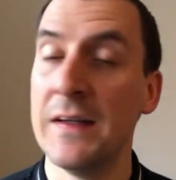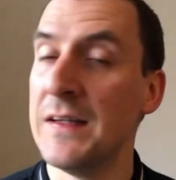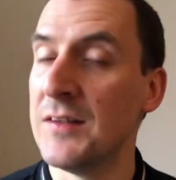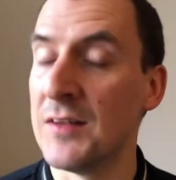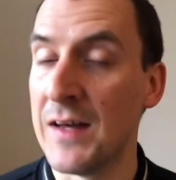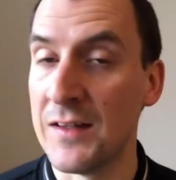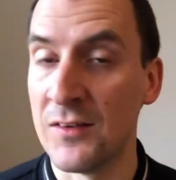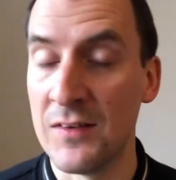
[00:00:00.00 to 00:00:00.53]
He's
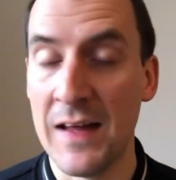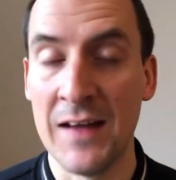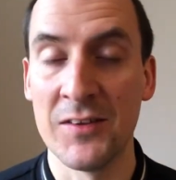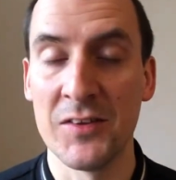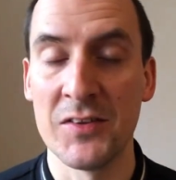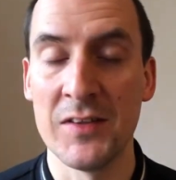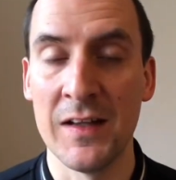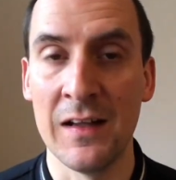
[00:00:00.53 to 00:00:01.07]
had, as
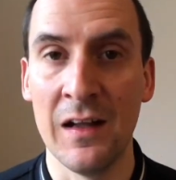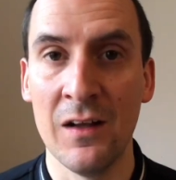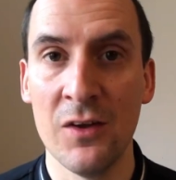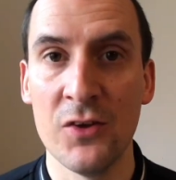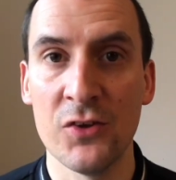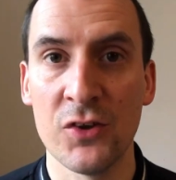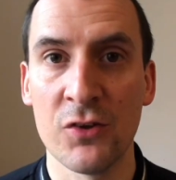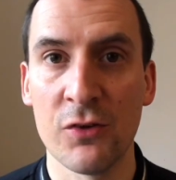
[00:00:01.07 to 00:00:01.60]
I said,
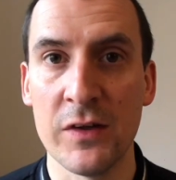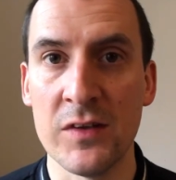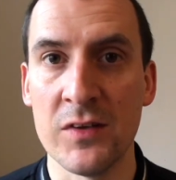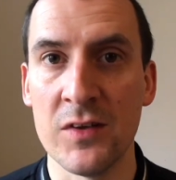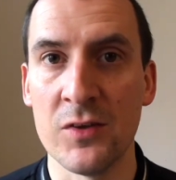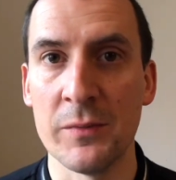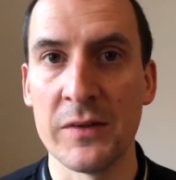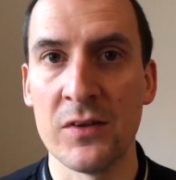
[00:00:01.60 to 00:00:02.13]
lots of
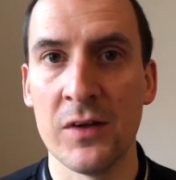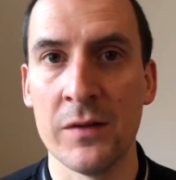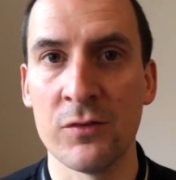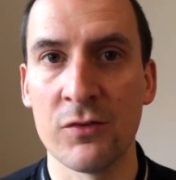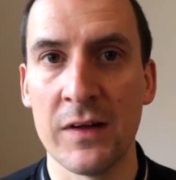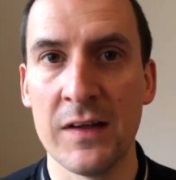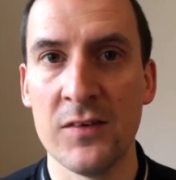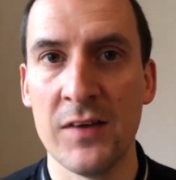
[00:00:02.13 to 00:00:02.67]
criticism at times,
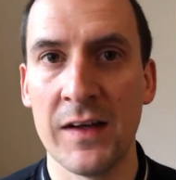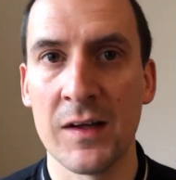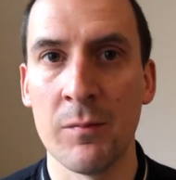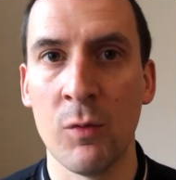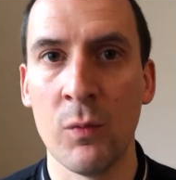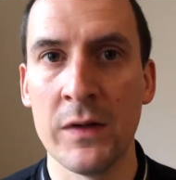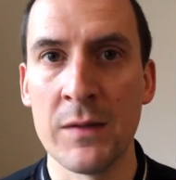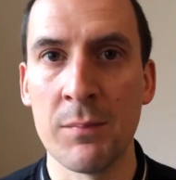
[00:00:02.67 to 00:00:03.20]
Granit Xhaka,
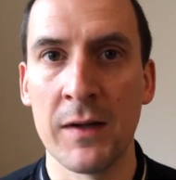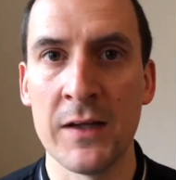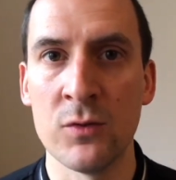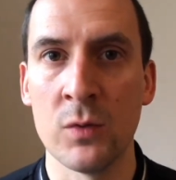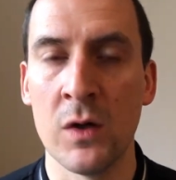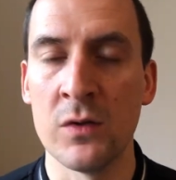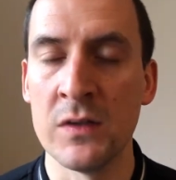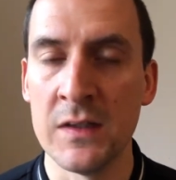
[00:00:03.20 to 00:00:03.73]
but when he plays
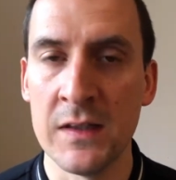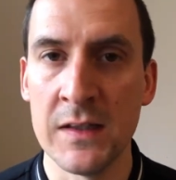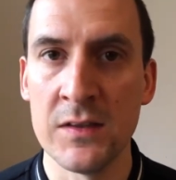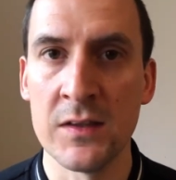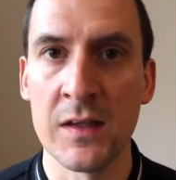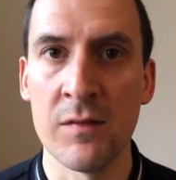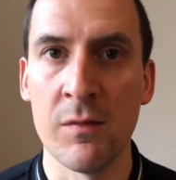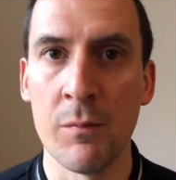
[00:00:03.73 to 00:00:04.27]
well, you need
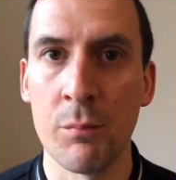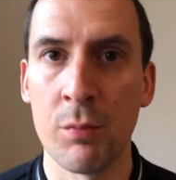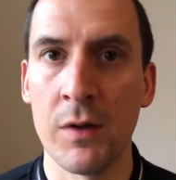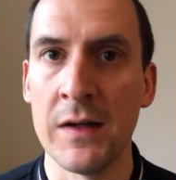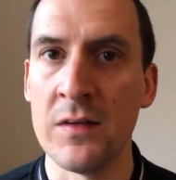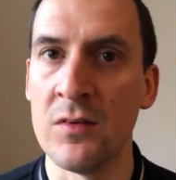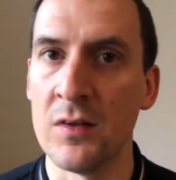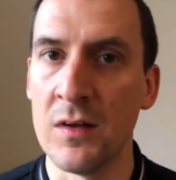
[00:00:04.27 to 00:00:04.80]
to give him
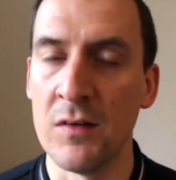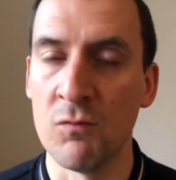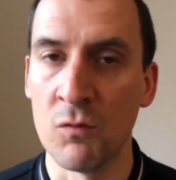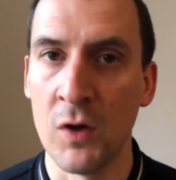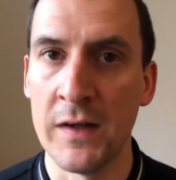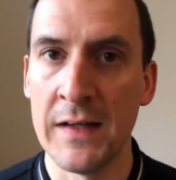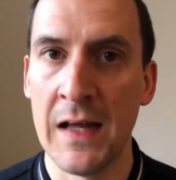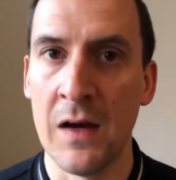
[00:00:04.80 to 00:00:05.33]
praise. And
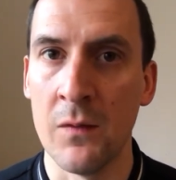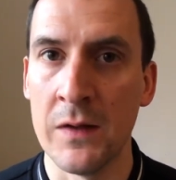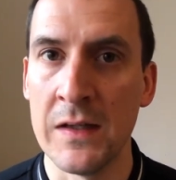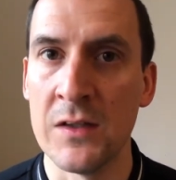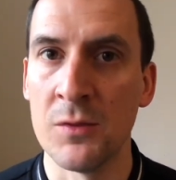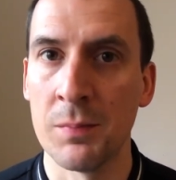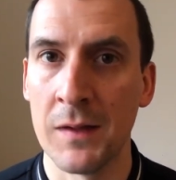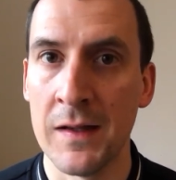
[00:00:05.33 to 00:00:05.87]
right now, he
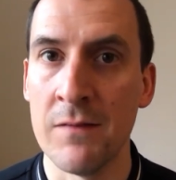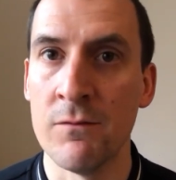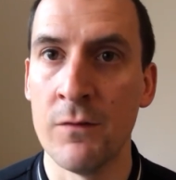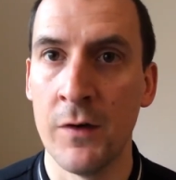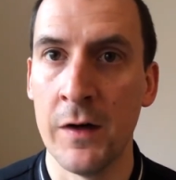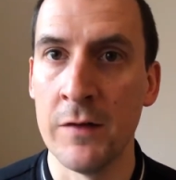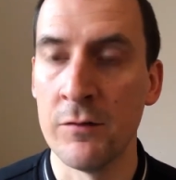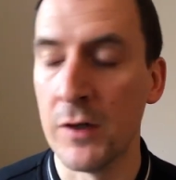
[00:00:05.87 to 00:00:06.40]
is playing
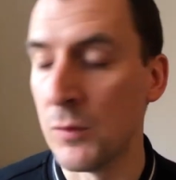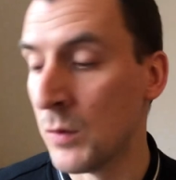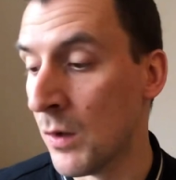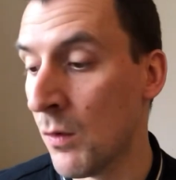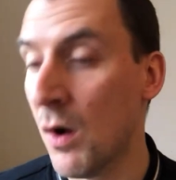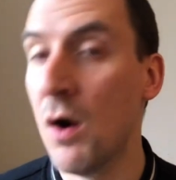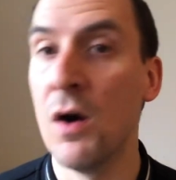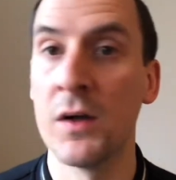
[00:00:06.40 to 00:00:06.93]
very, very
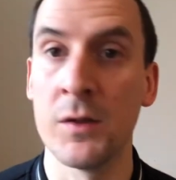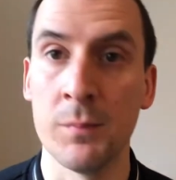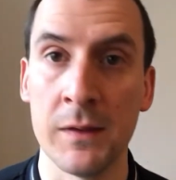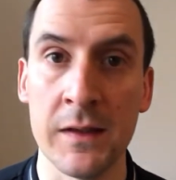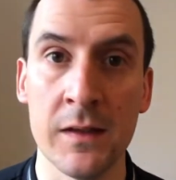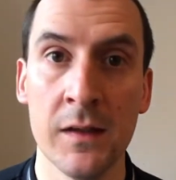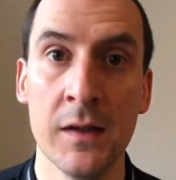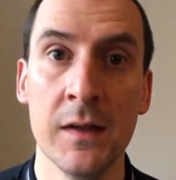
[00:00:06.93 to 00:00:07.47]
well.
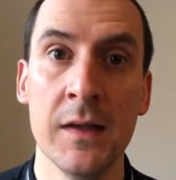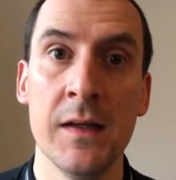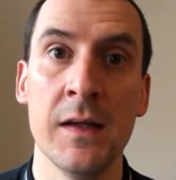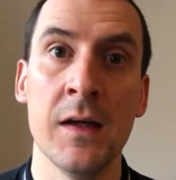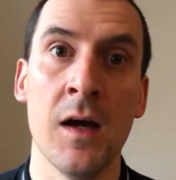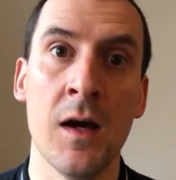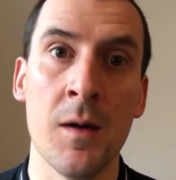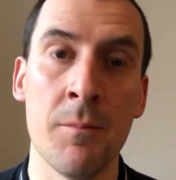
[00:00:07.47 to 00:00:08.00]
Arguably,
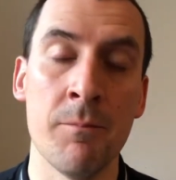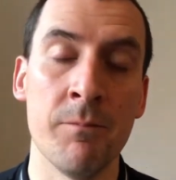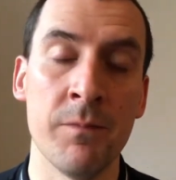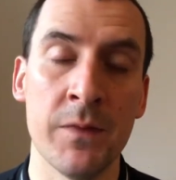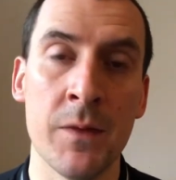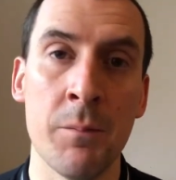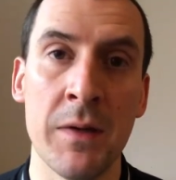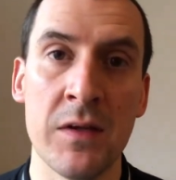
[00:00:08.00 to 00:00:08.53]

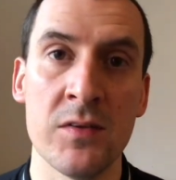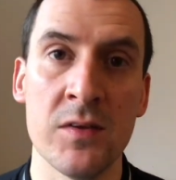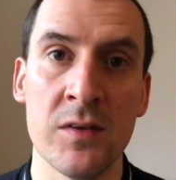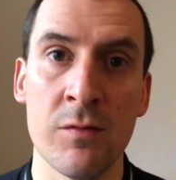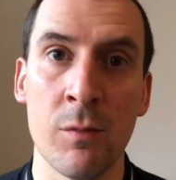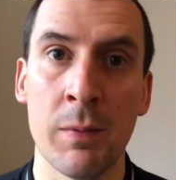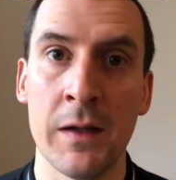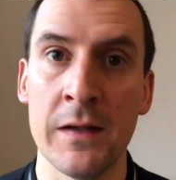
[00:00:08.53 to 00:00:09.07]
the best he's
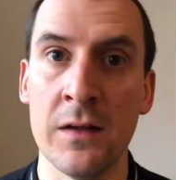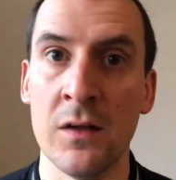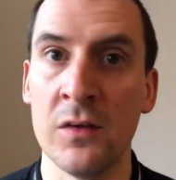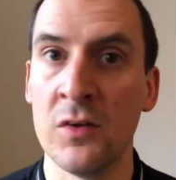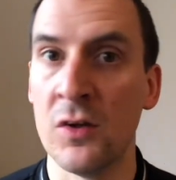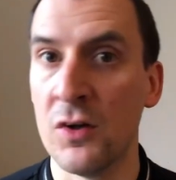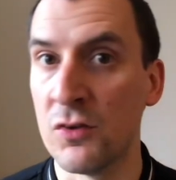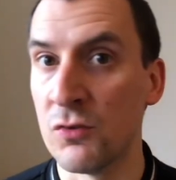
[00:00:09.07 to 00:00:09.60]
ever played in his
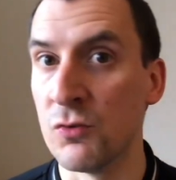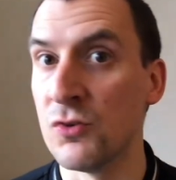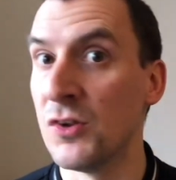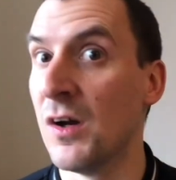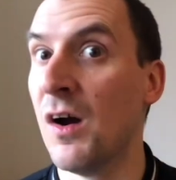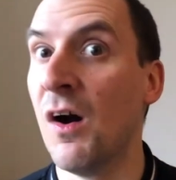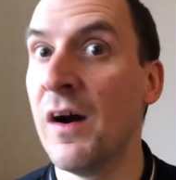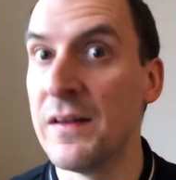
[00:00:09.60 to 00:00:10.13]
Arsenal
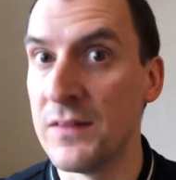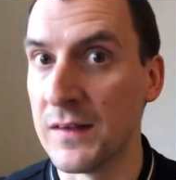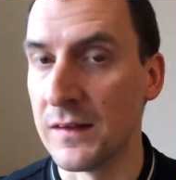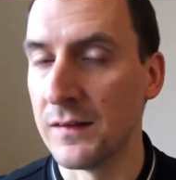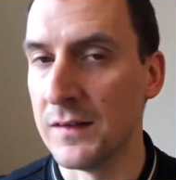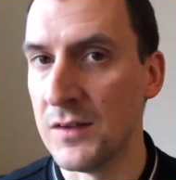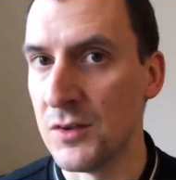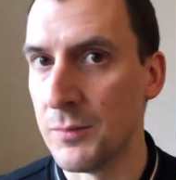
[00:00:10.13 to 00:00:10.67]
shirt. I think
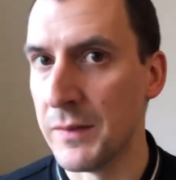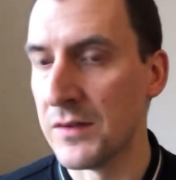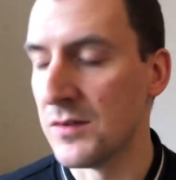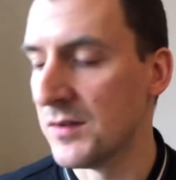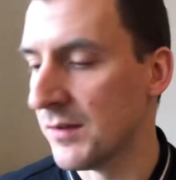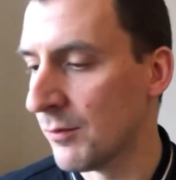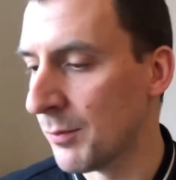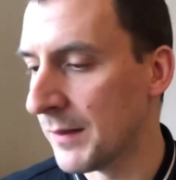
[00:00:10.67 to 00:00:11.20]
it's the best
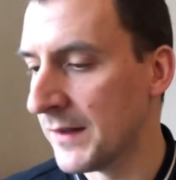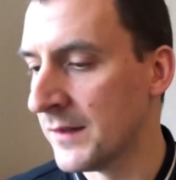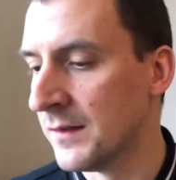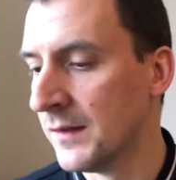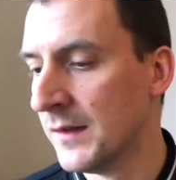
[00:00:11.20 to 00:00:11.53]
he's ever played